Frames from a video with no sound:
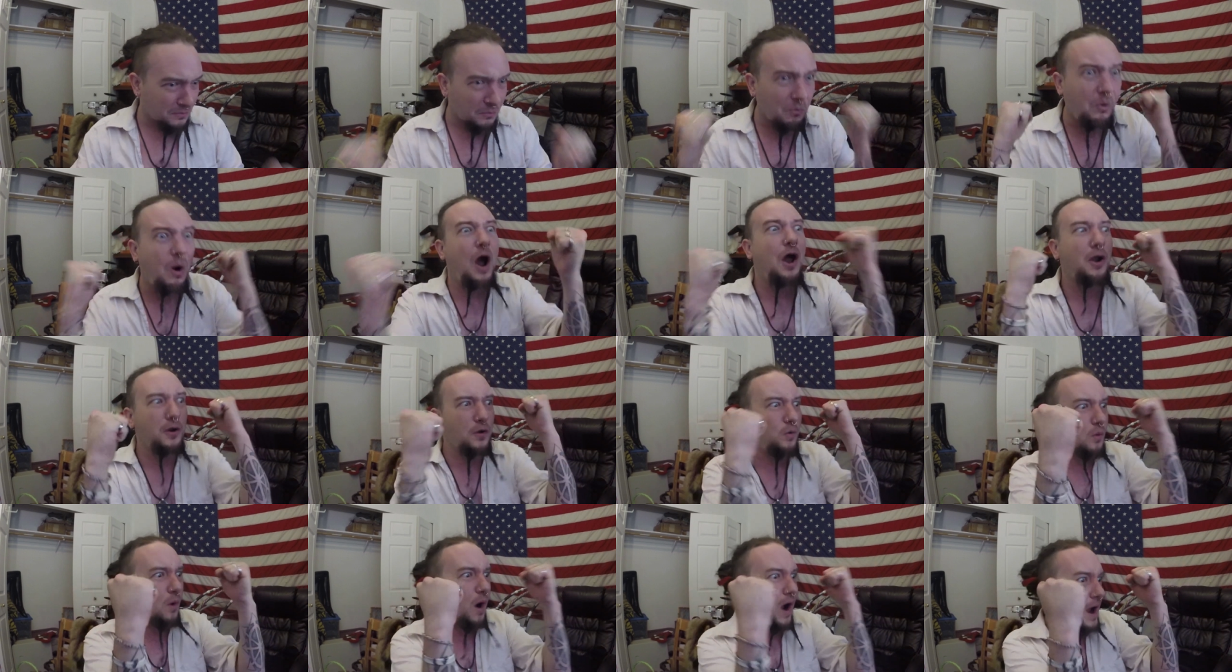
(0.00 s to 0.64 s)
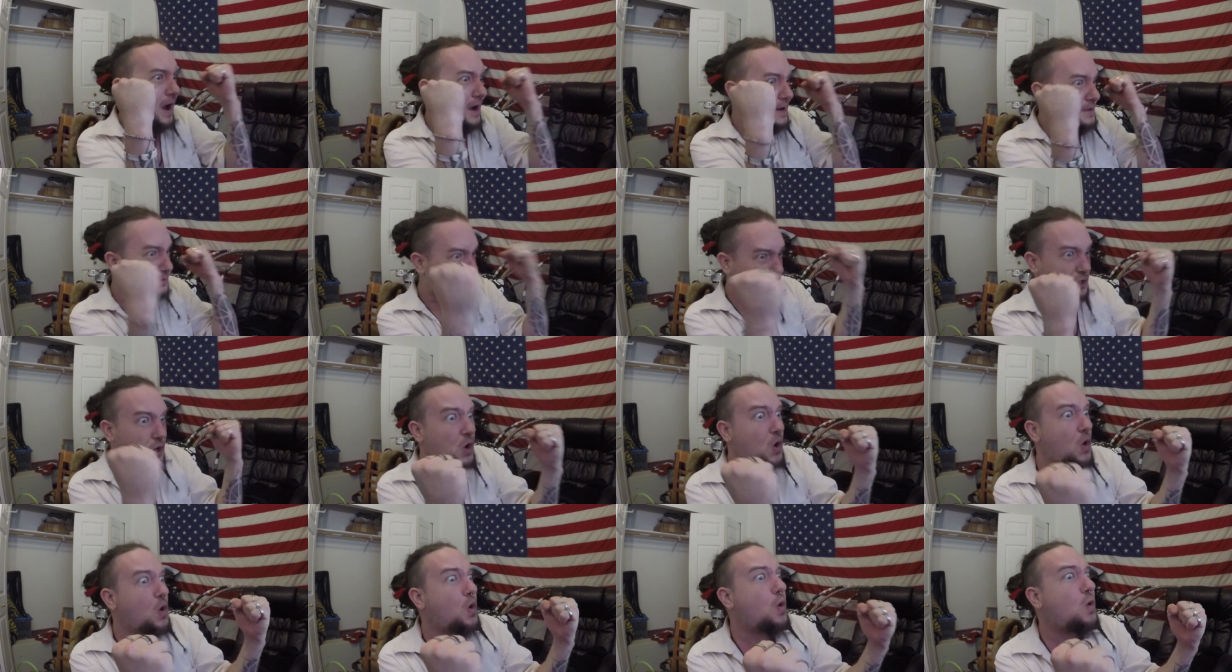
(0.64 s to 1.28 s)
What do I
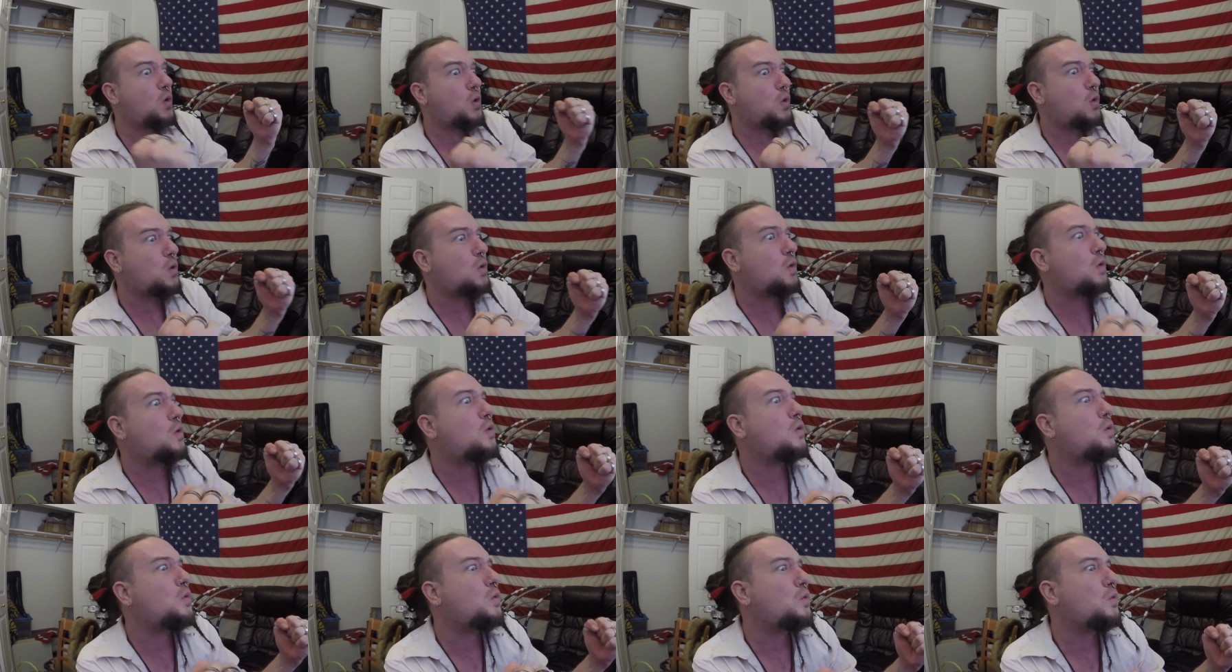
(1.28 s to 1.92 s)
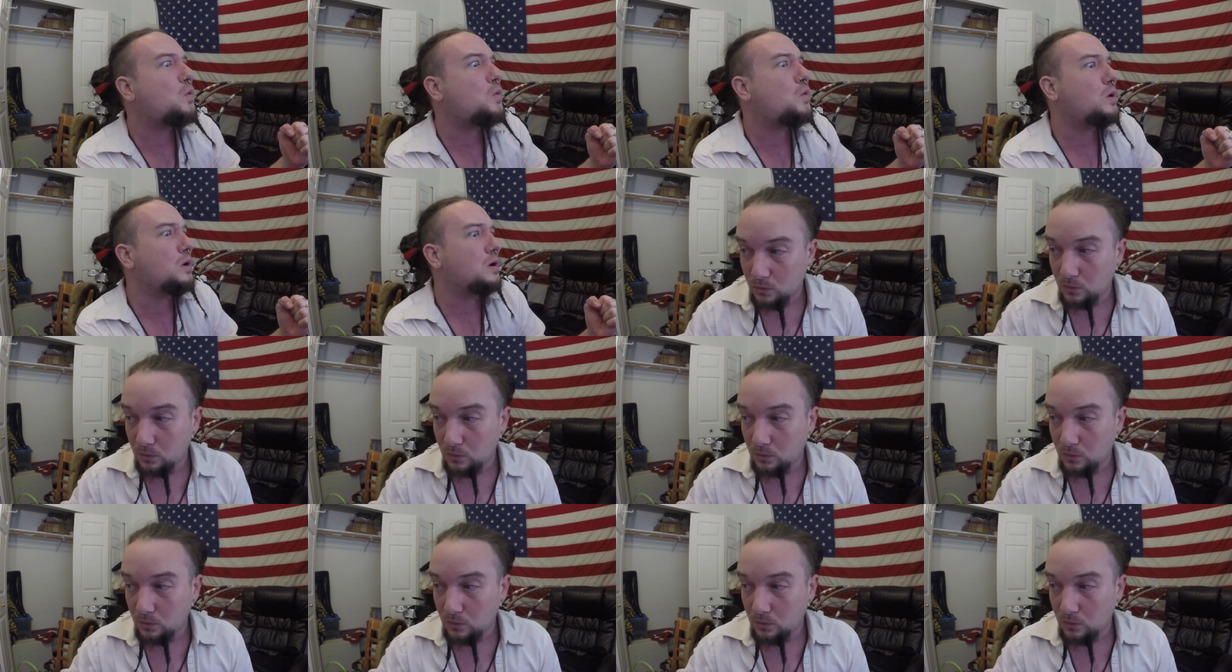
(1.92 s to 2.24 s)
do?